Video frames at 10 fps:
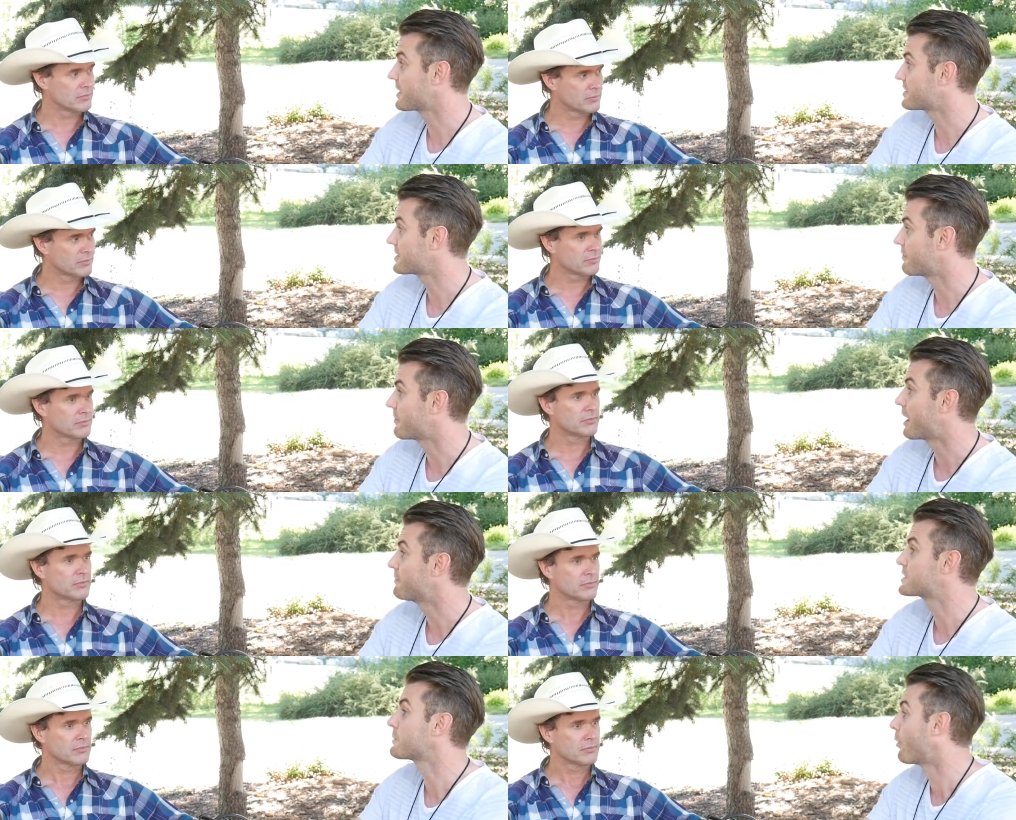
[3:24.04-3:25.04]
Speaker 1: kind of something
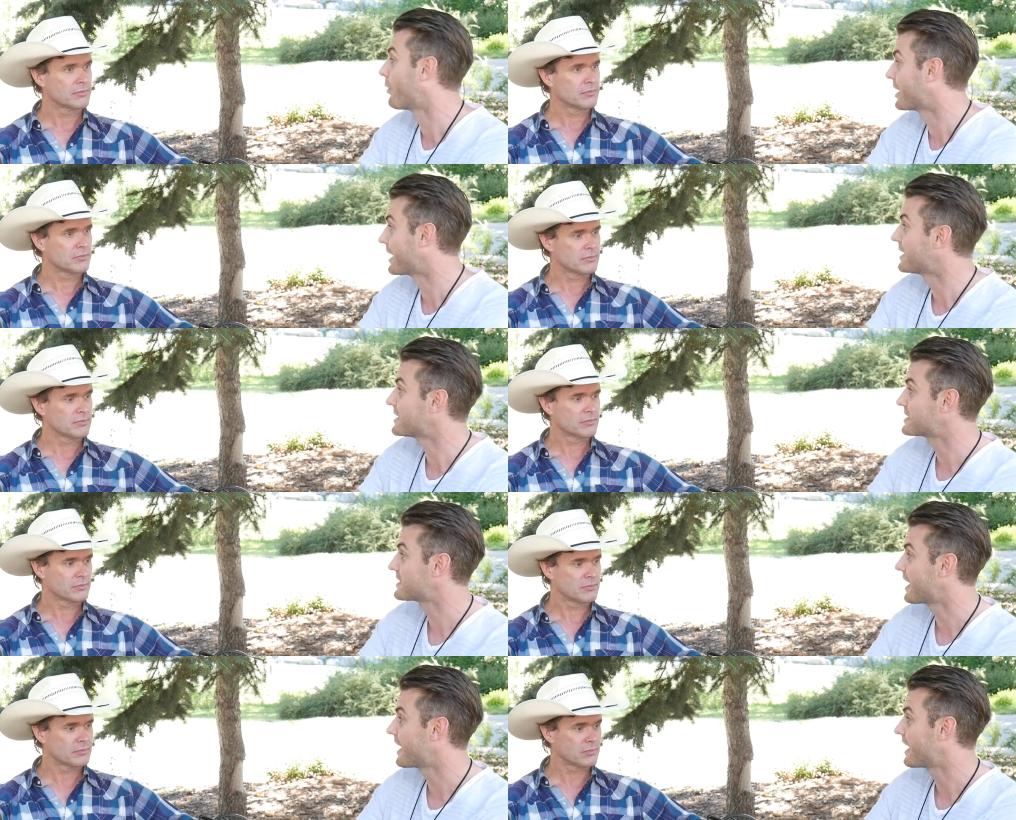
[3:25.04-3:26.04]
I'm supporting is
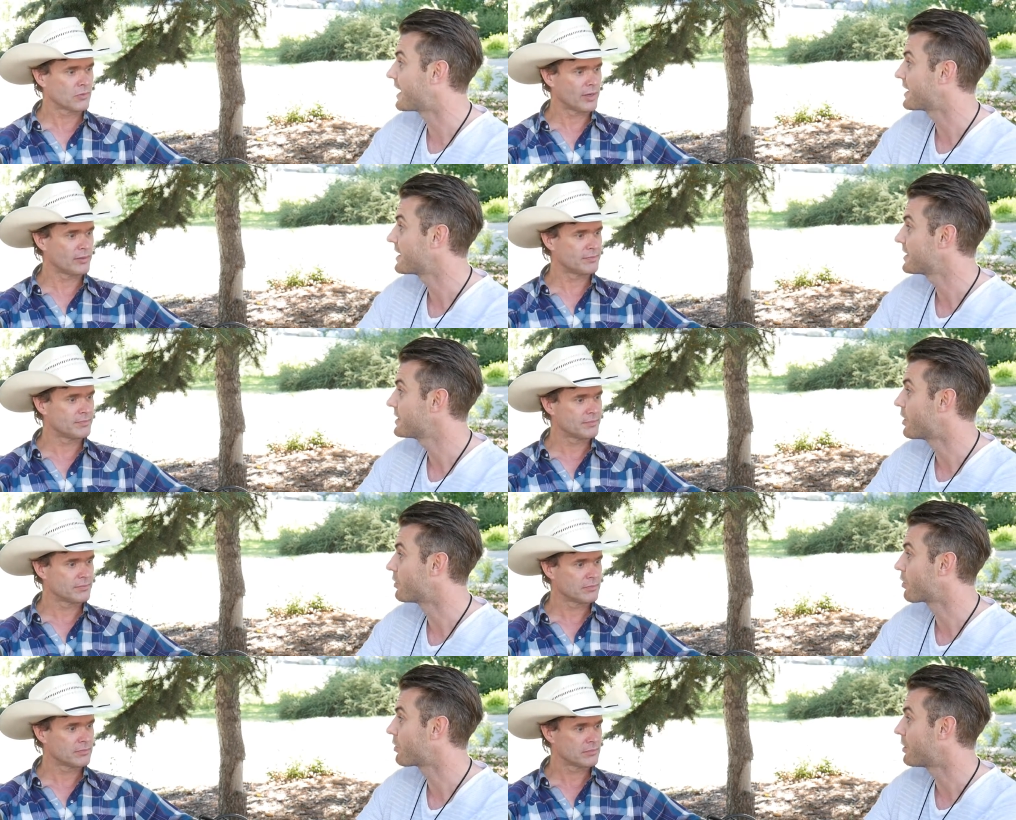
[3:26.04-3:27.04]
uh, right. you know
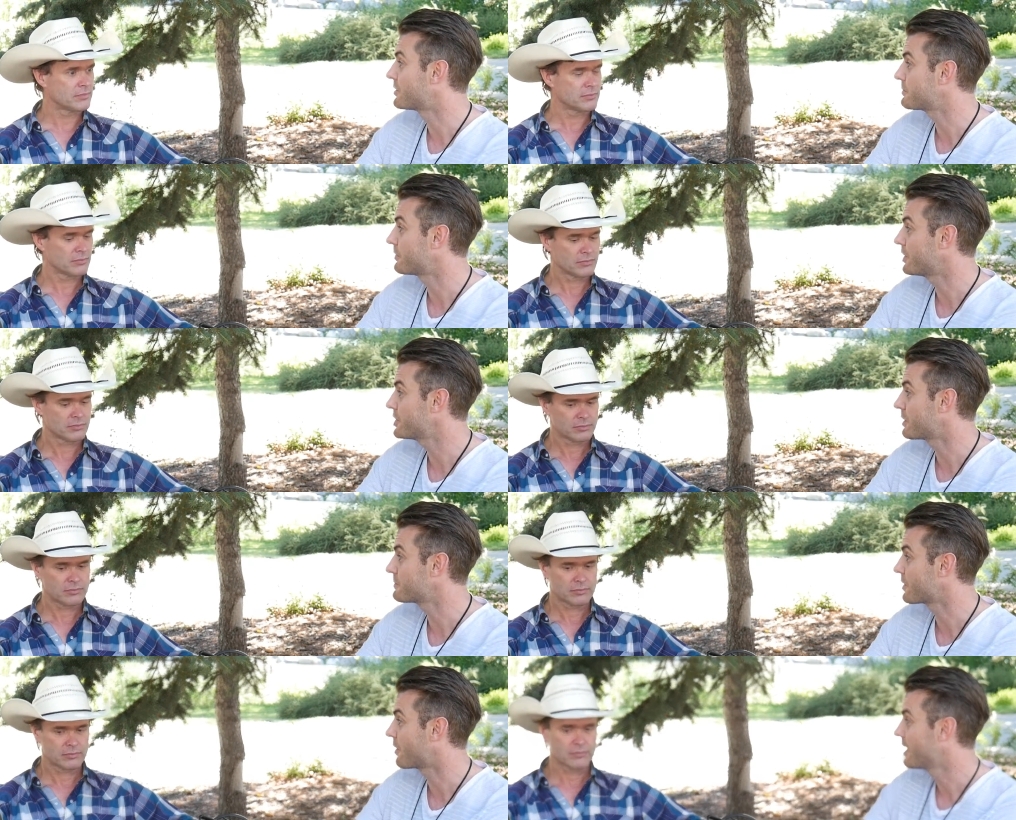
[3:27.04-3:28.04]
local
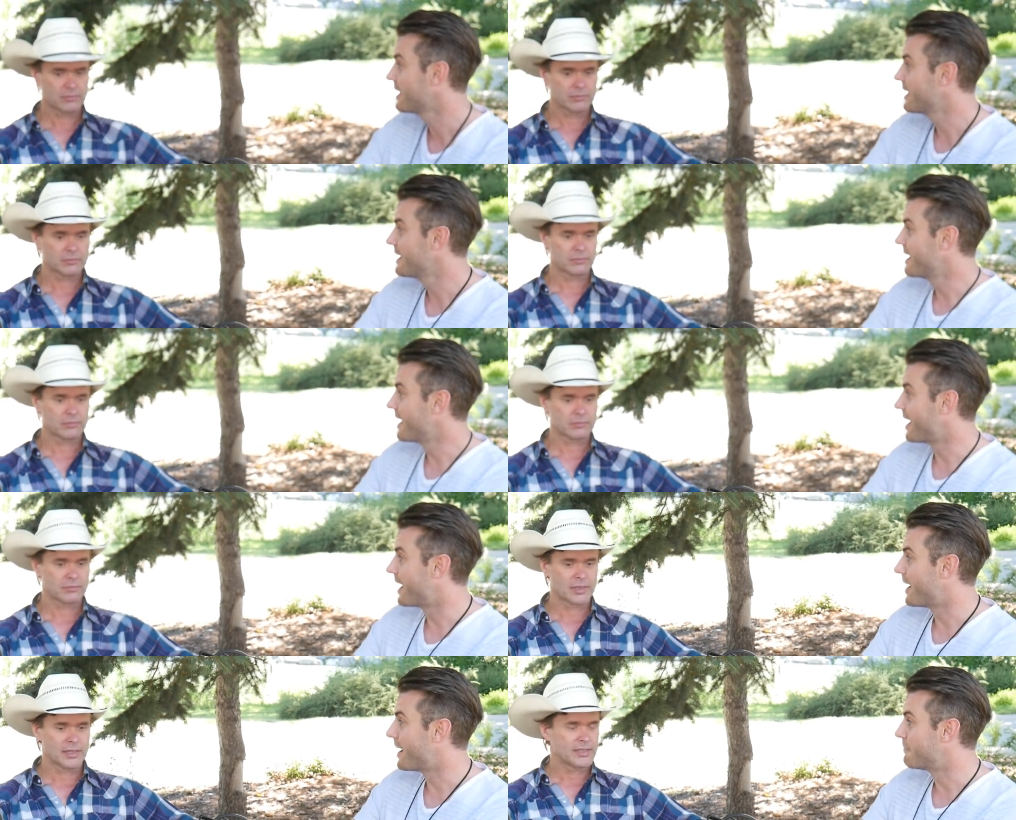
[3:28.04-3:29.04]
entrepreneurship. So
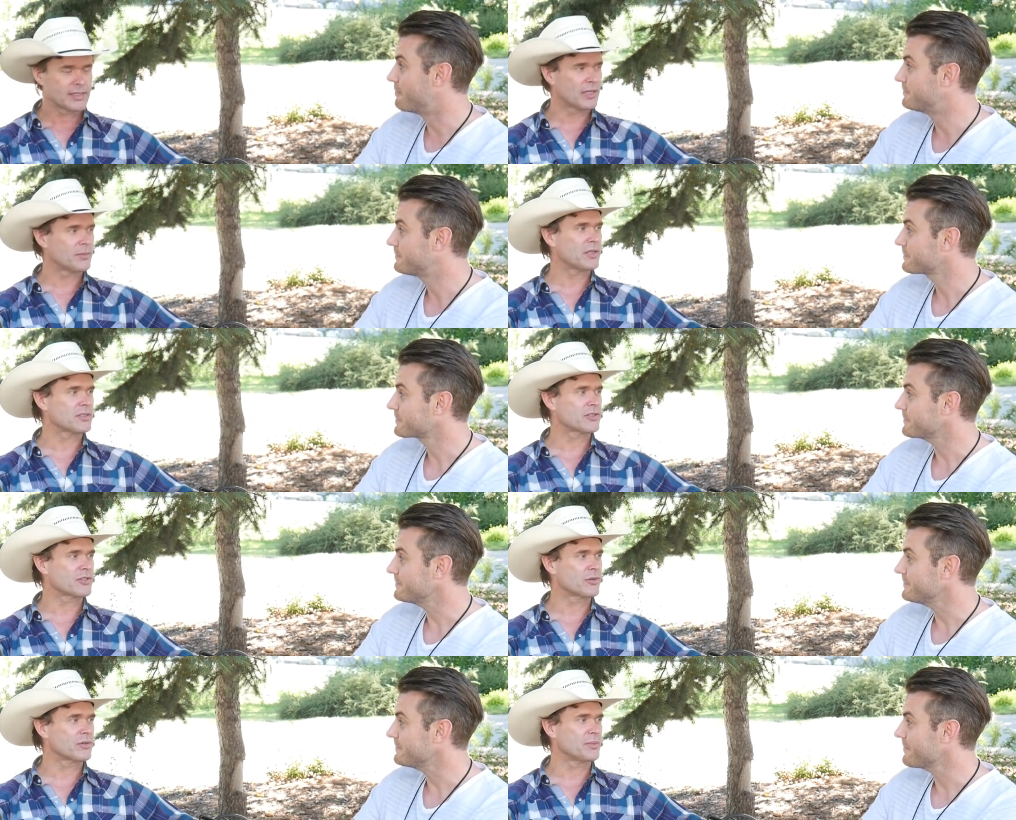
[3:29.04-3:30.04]
um, tell them not to
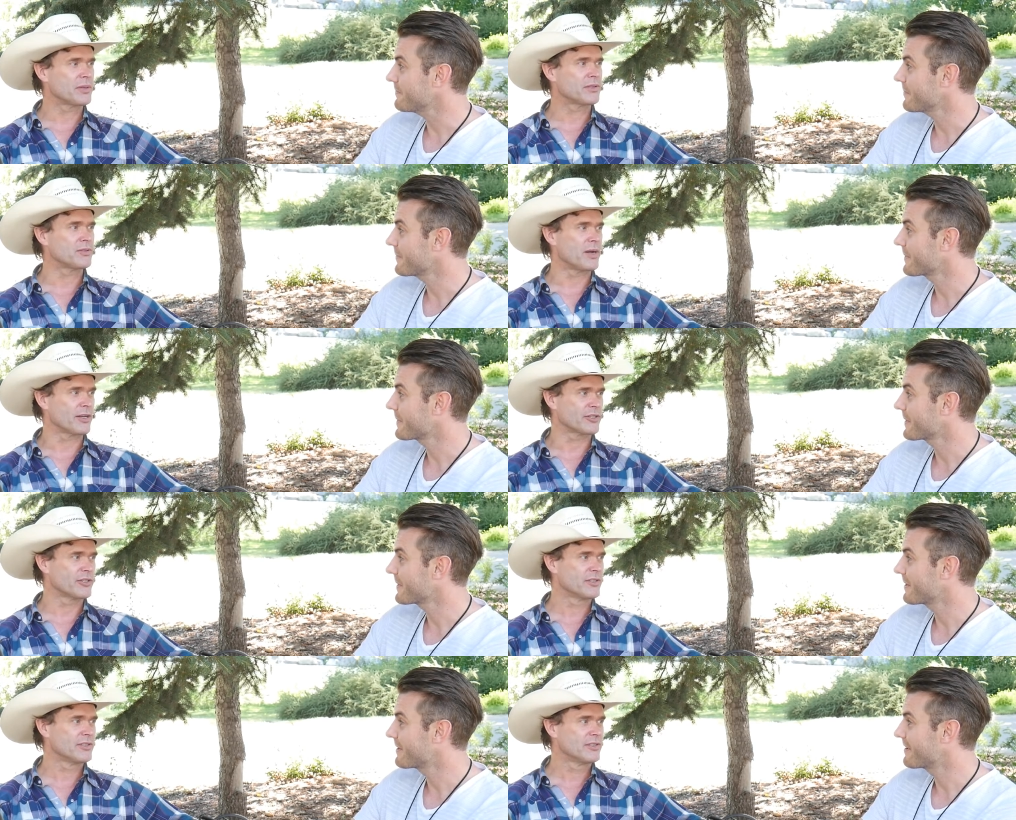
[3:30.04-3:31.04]
screw with
Speaker 2: the beer too much.
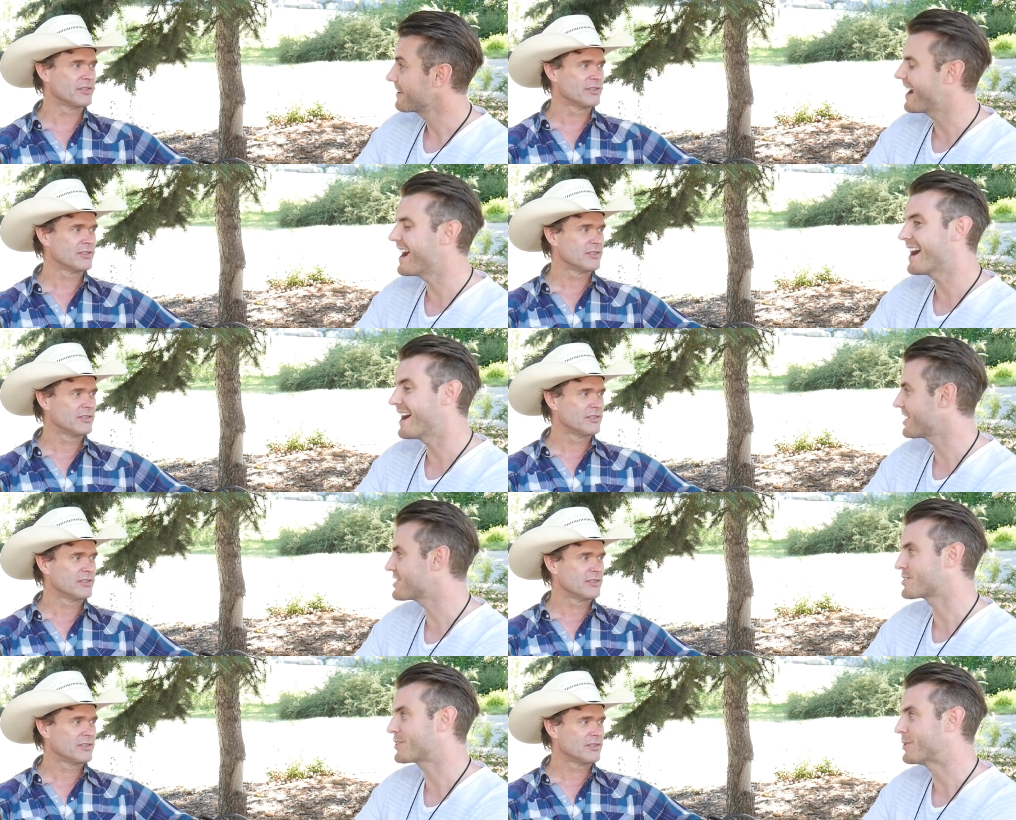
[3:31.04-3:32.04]
Speaker 1: Yeah,
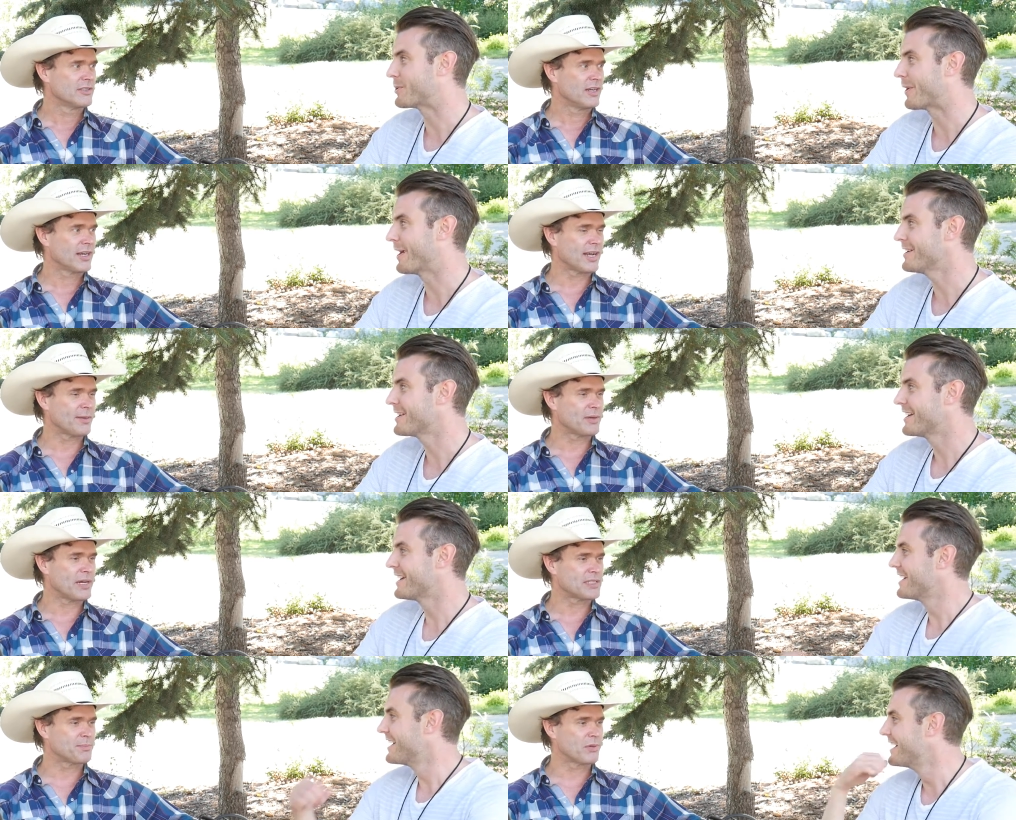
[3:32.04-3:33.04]
that's true,
Speaker 2: right? Like I,
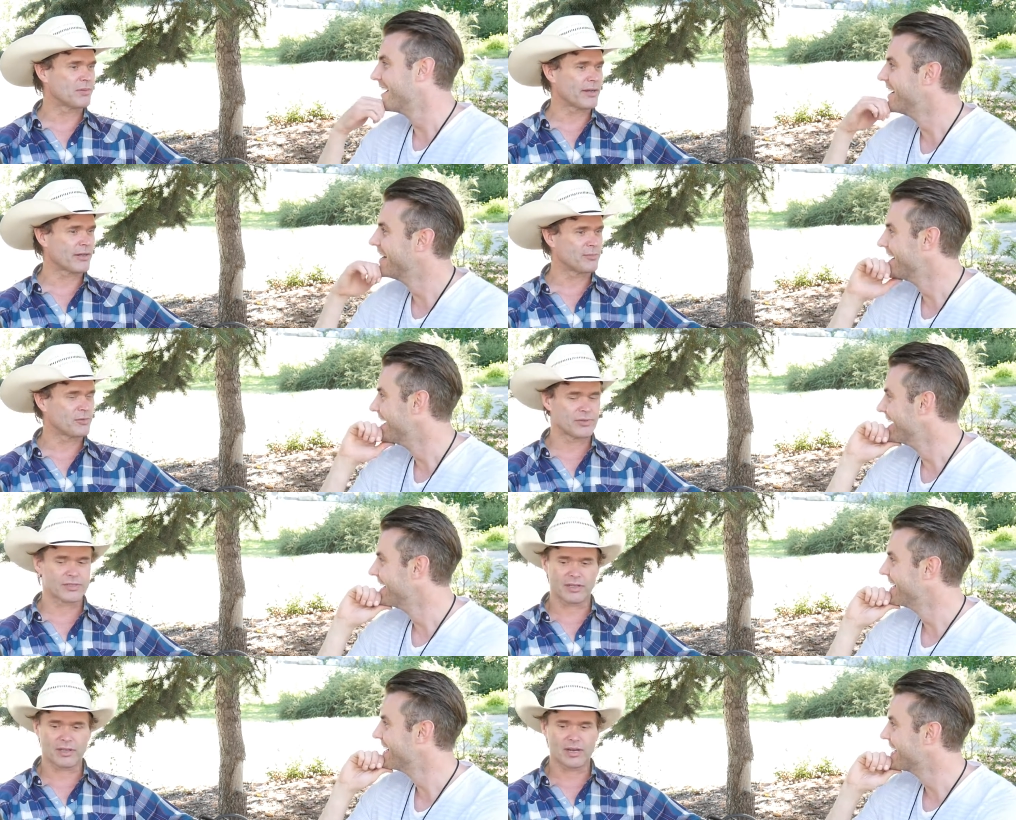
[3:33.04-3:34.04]
I support
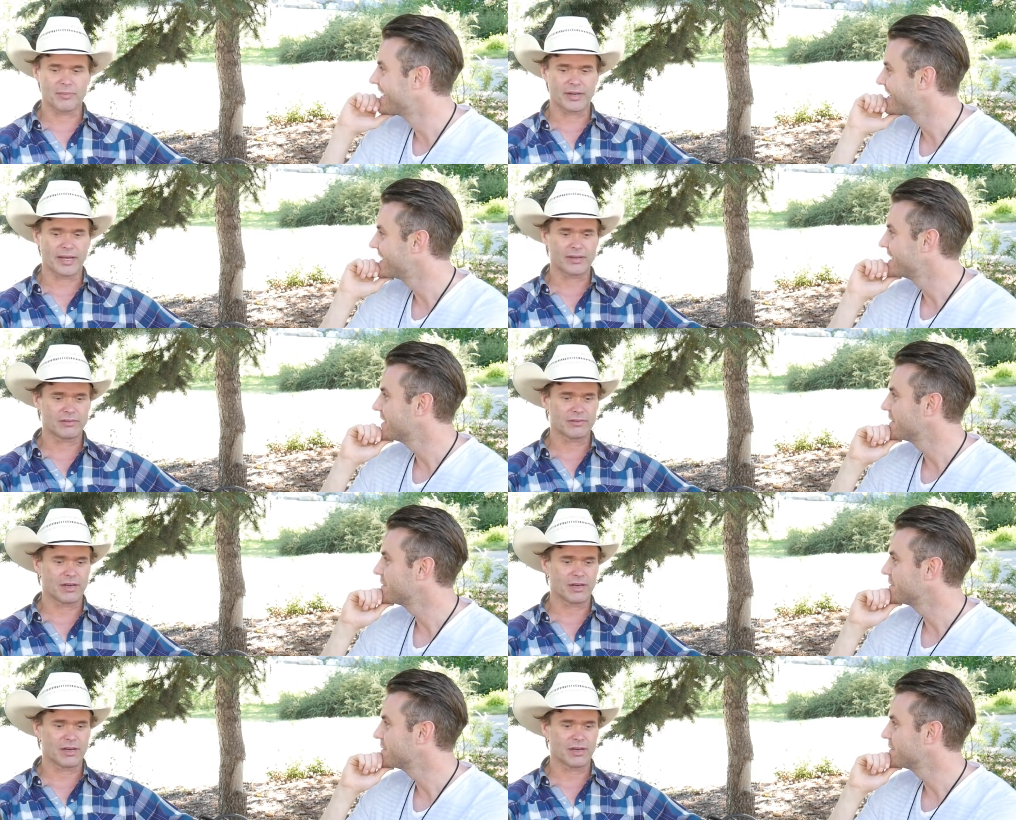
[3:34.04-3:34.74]
microbreweries a lot, but I, I don't